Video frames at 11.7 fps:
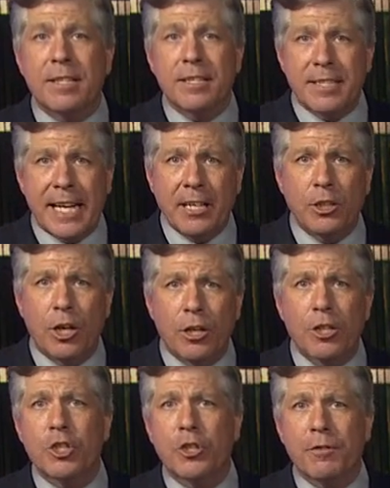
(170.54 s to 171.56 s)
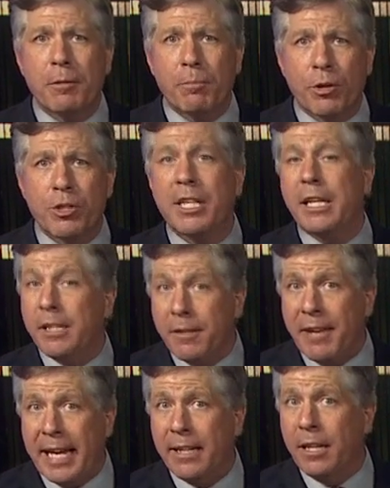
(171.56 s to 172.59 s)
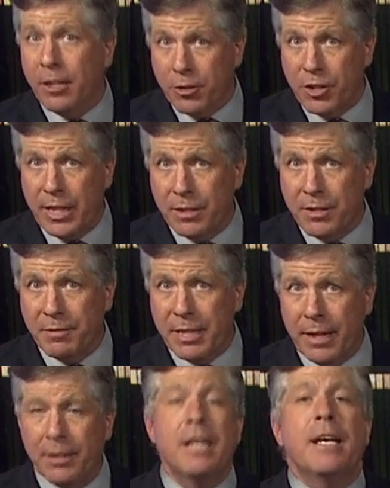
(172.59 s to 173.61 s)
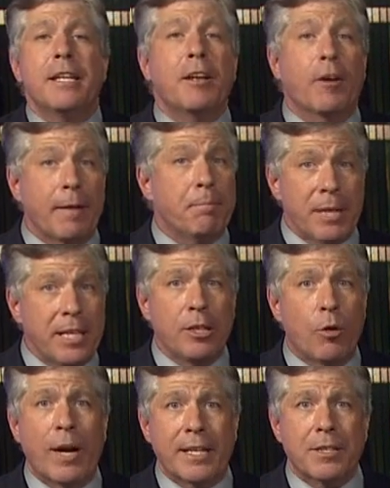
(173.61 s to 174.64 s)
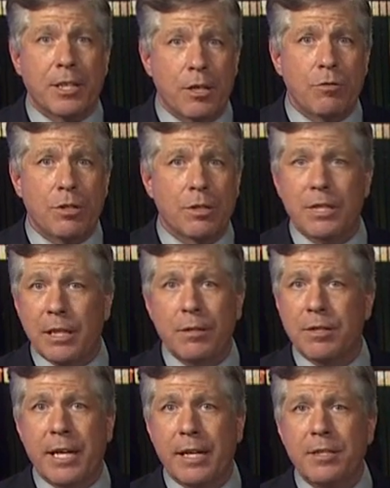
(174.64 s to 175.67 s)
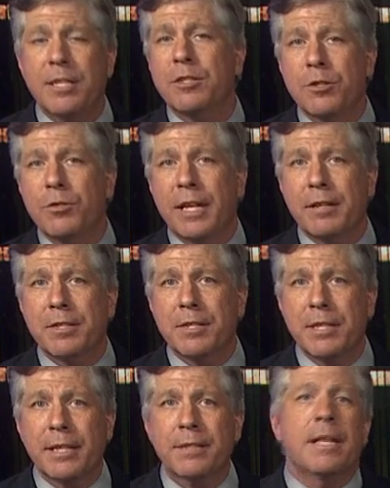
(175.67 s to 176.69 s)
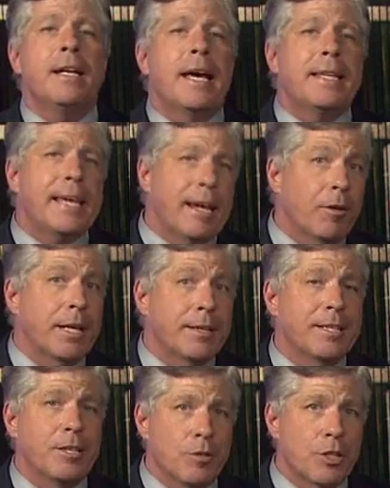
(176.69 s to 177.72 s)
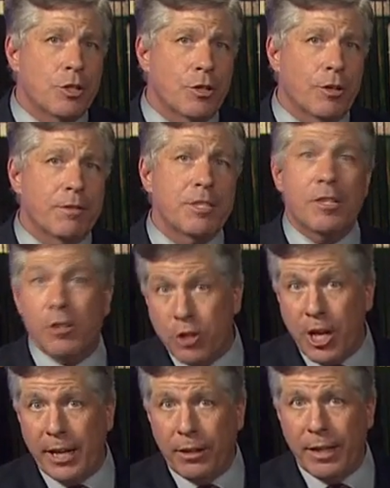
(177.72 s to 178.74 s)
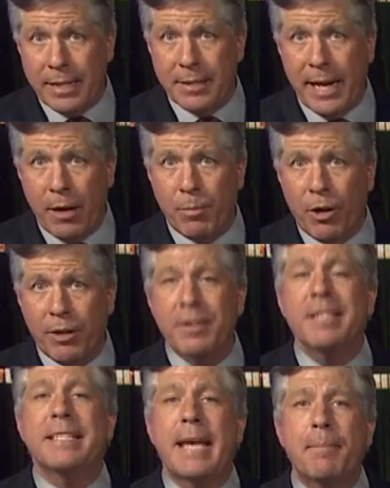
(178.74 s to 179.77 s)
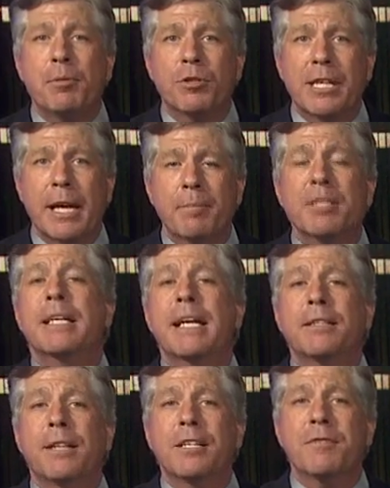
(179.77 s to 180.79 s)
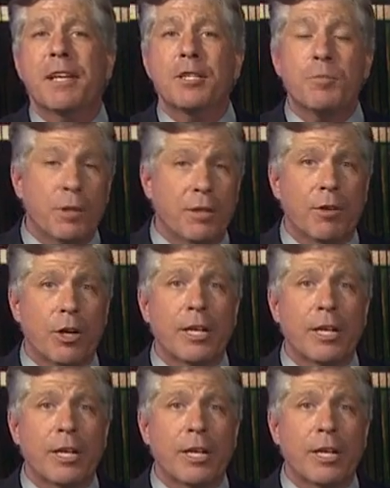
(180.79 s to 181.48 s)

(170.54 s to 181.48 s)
second longest serving person in Nevada under sentence of death. There have been no executions in the state since 2006. The area that used to serve as the jail is now part of the Zappos campus at Las Vegas Boulevard